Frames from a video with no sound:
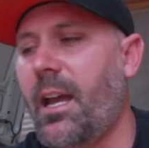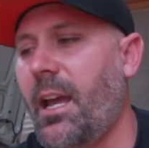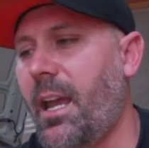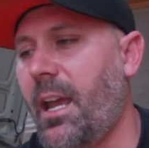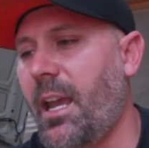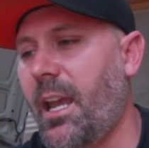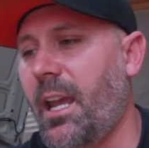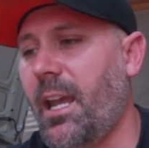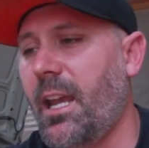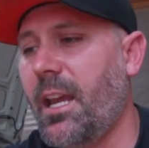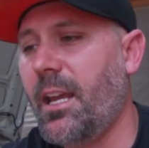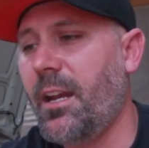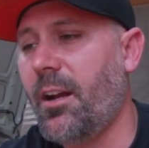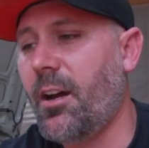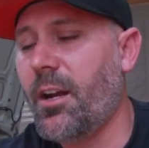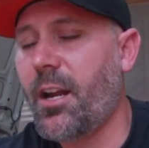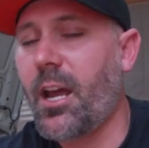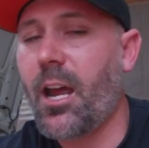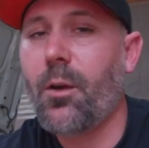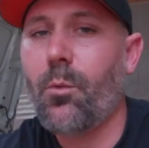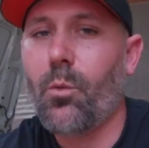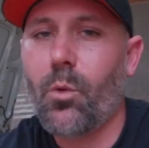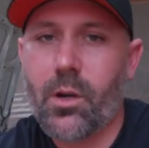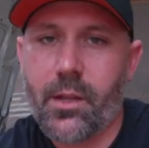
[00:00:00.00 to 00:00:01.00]
and I
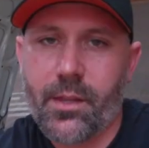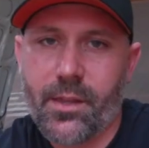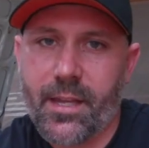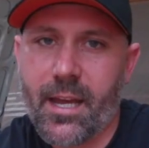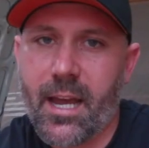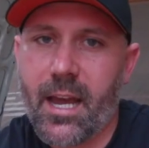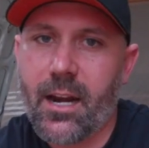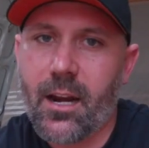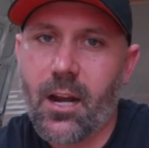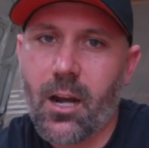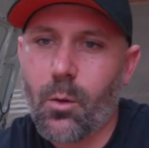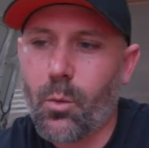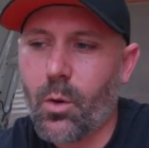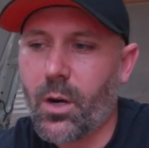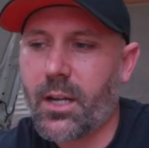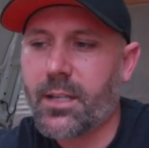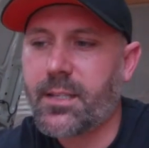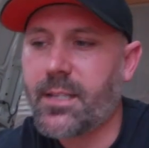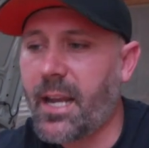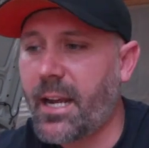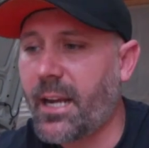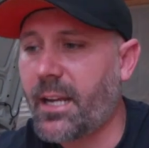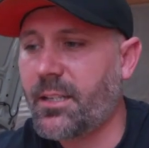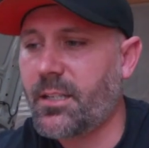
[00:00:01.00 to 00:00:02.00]
don't want that. I want to
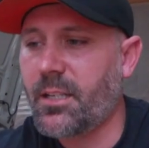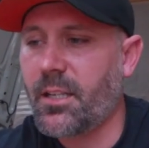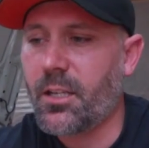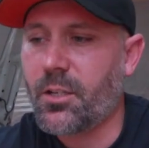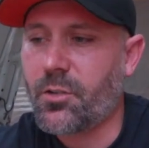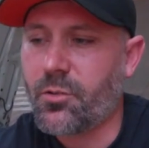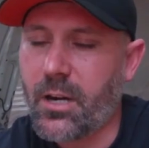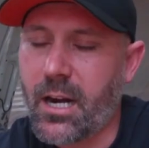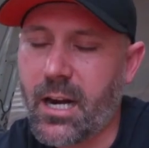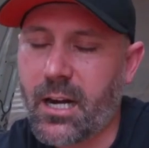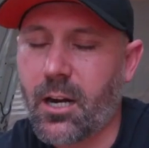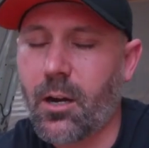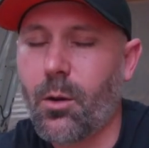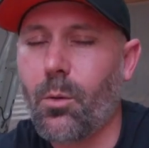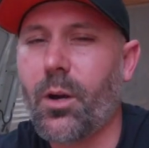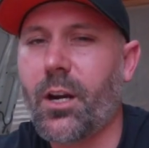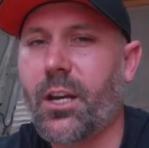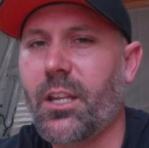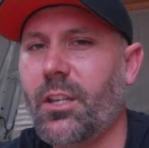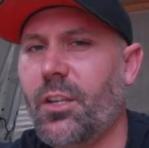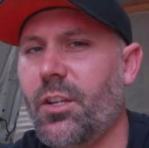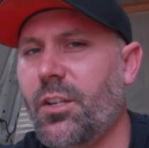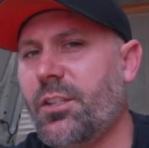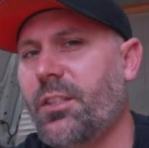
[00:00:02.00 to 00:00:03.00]
take it to the track. I want
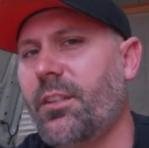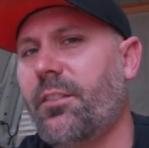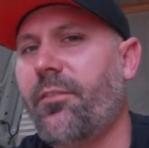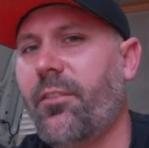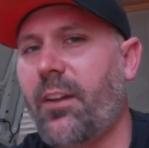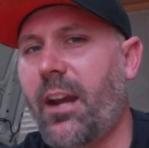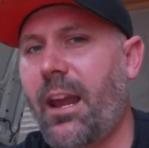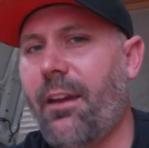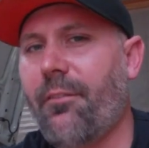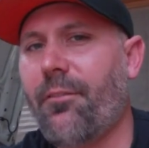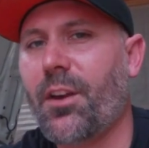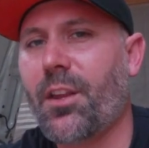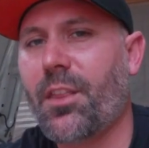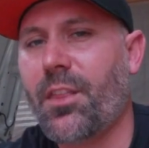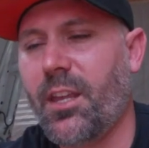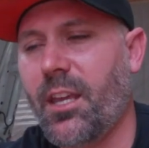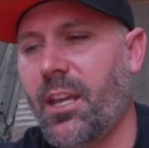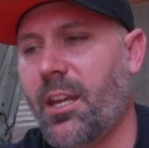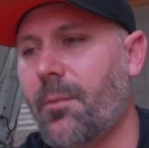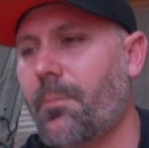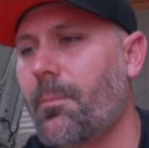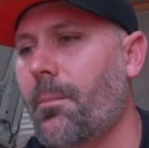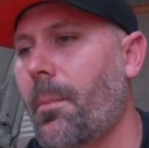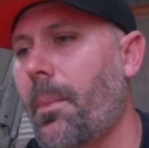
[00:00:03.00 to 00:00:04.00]
to use it for
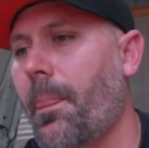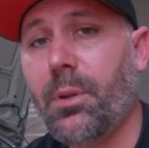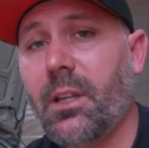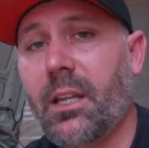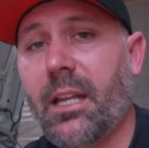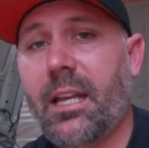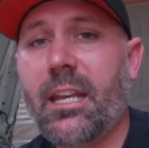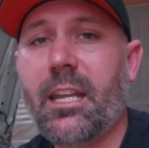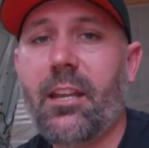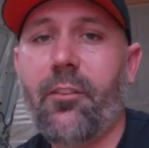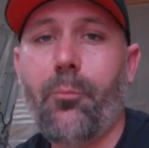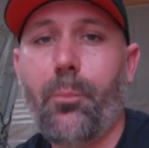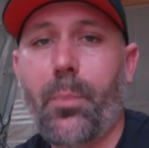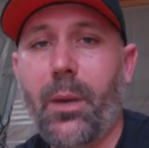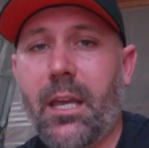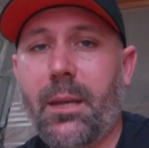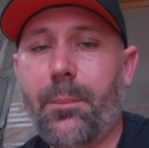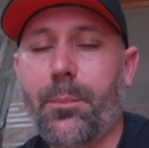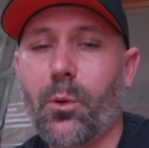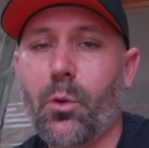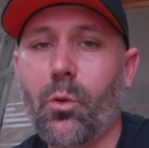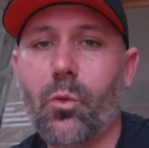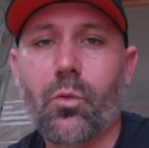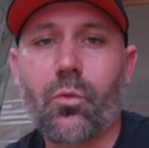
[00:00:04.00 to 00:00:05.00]
everything. Plenty of
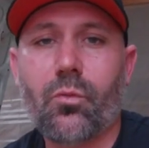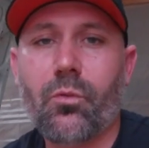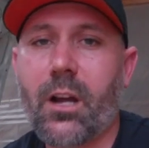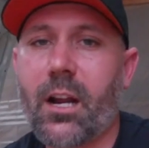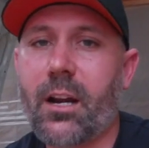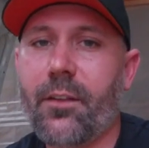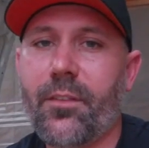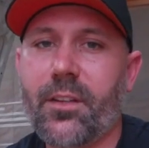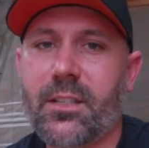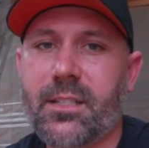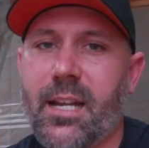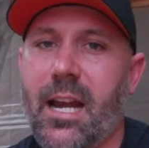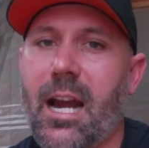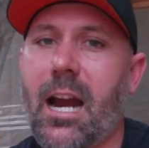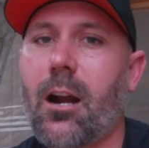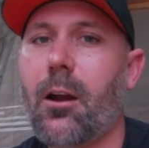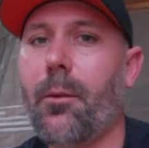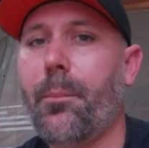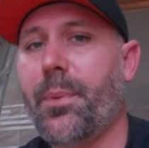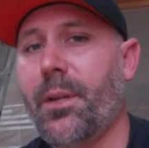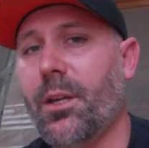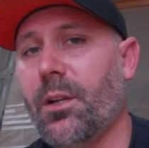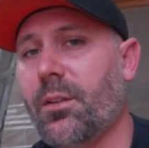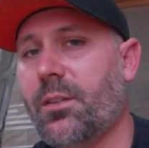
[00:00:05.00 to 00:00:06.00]
people run a
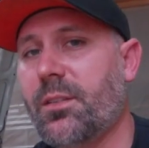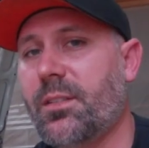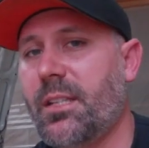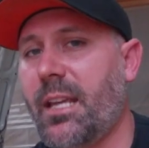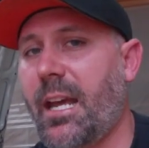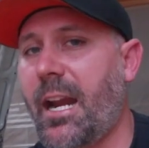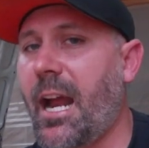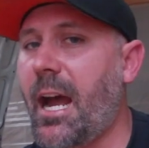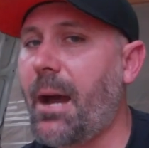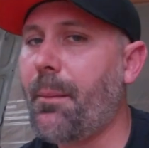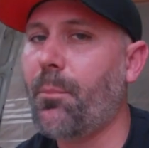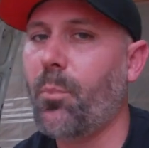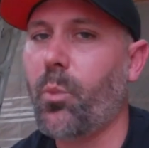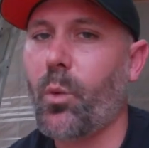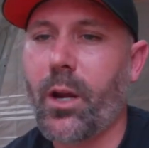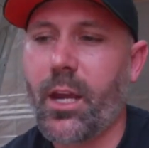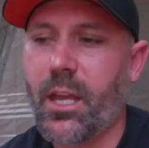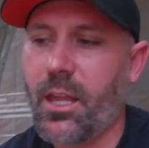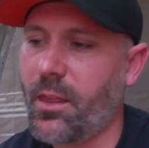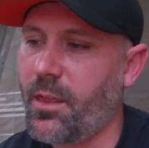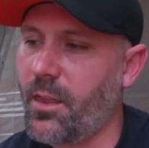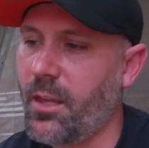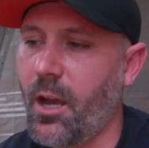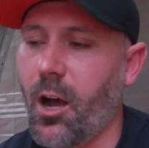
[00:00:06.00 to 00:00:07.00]
Vitara build setup
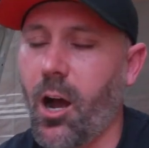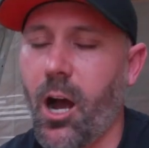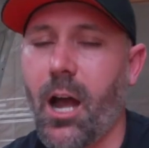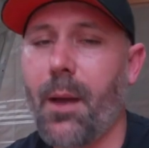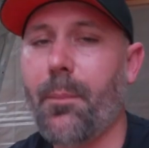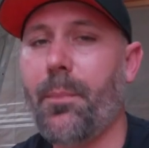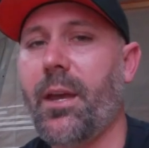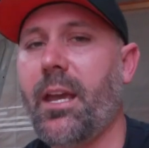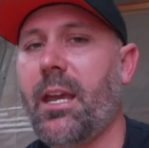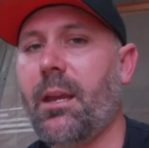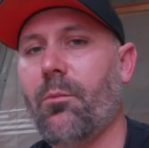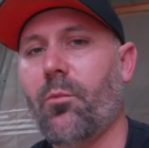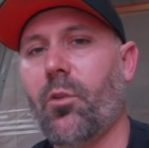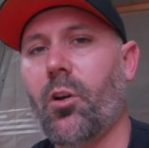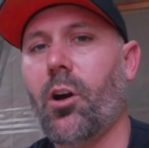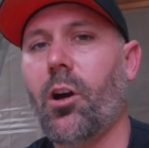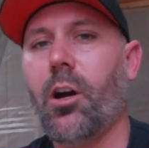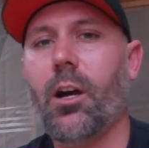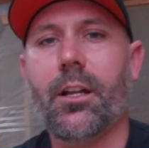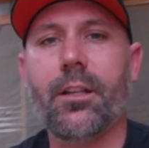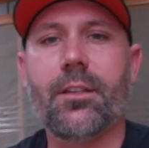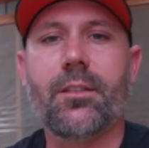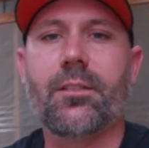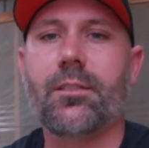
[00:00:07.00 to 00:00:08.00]
with the I-beam
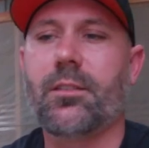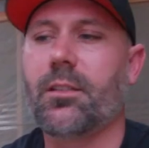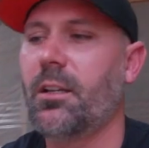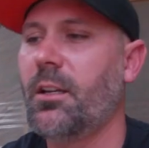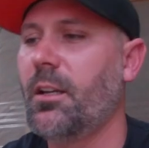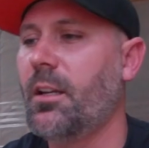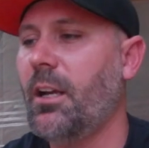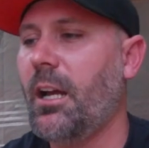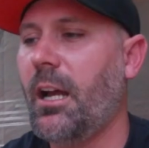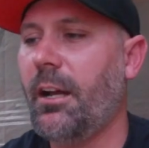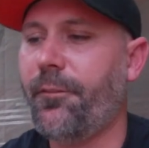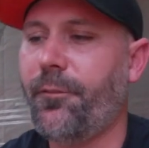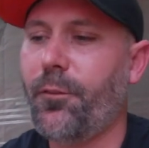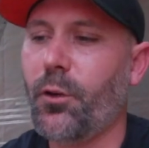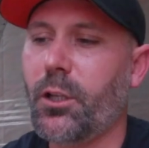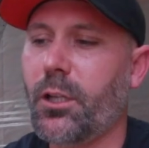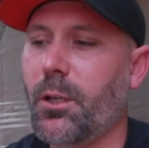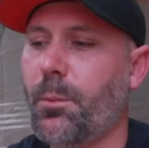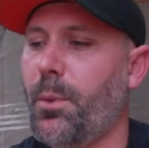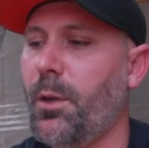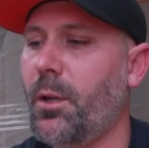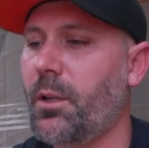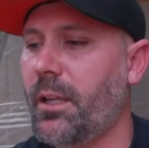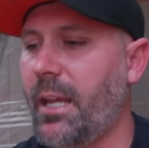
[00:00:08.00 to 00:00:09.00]
rods, a fully
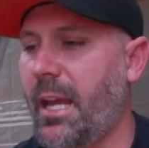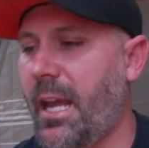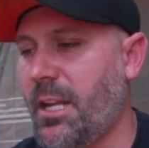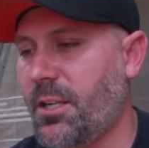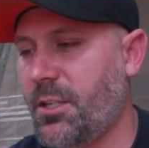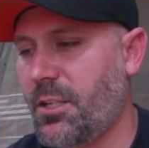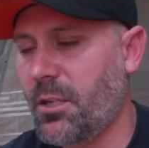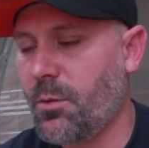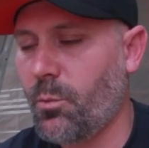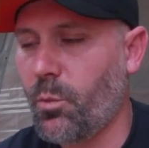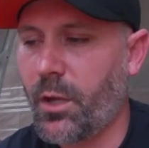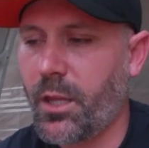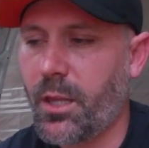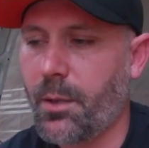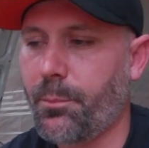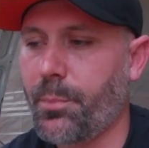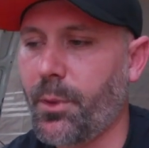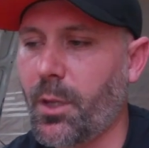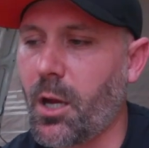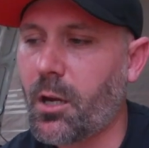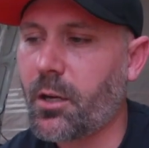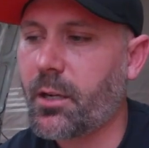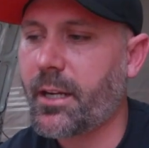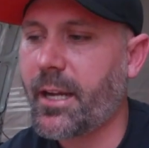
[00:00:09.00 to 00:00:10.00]
built engine with a
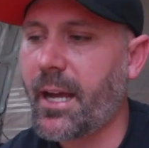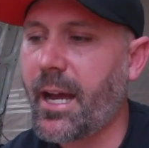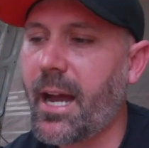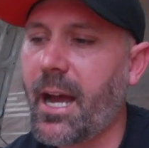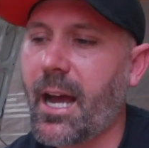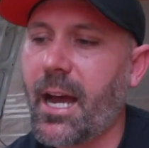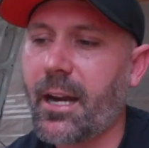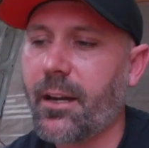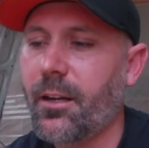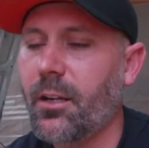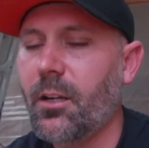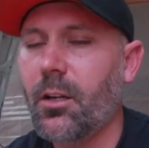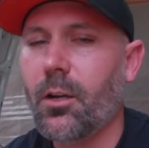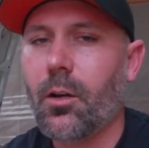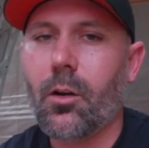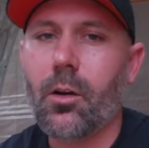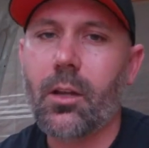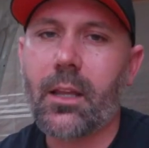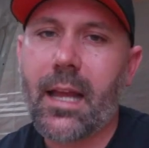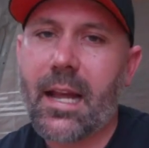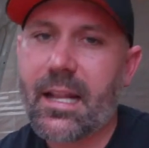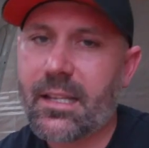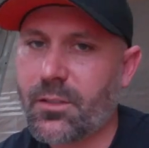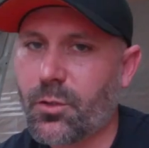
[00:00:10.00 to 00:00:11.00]
block guard,
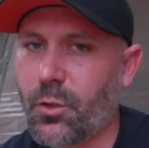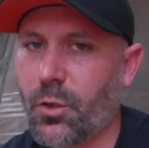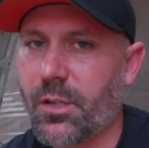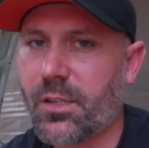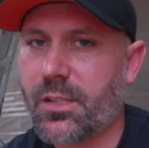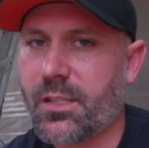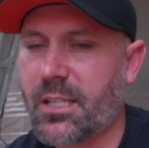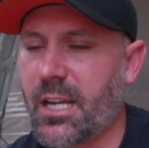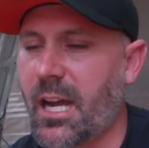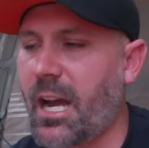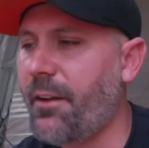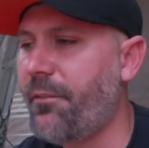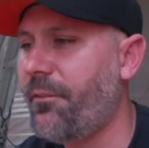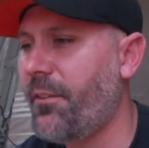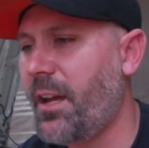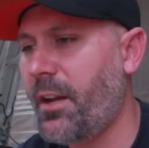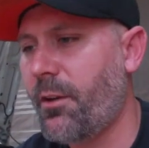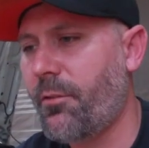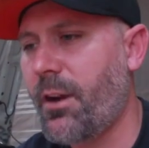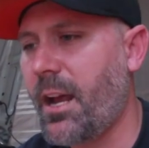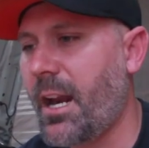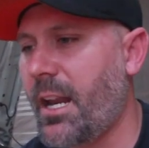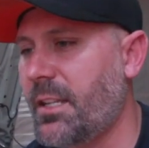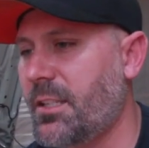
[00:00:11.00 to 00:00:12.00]
all that sort of stuff, and
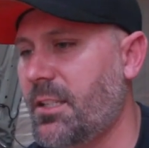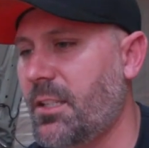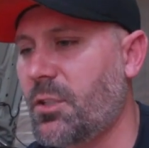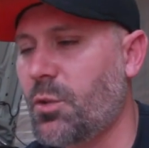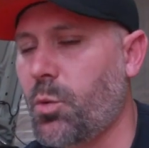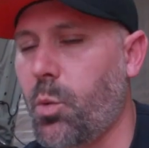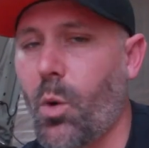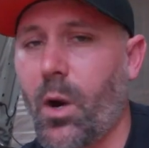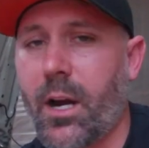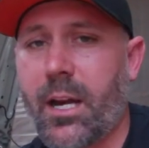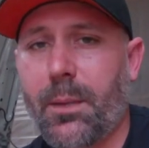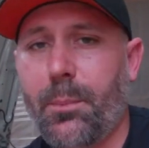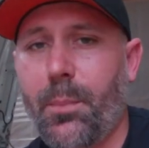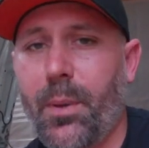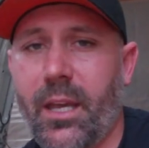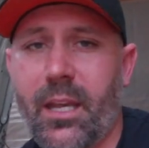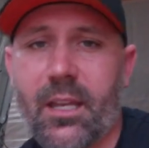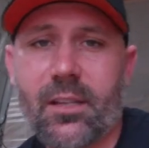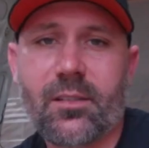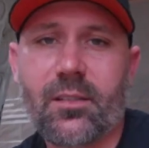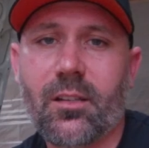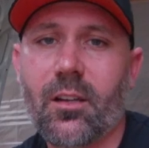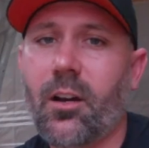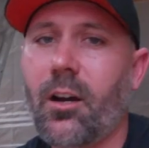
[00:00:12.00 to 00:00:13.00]
run it to
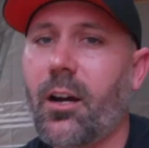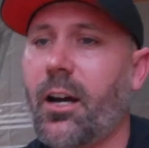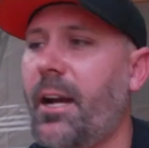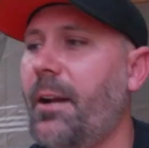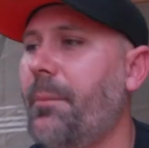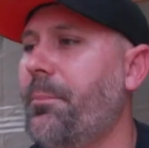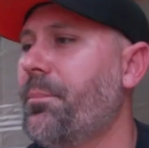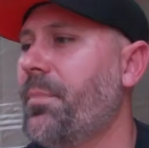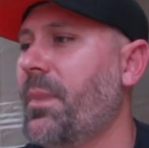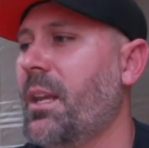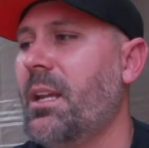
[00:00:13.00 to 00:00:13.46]
20 PSI.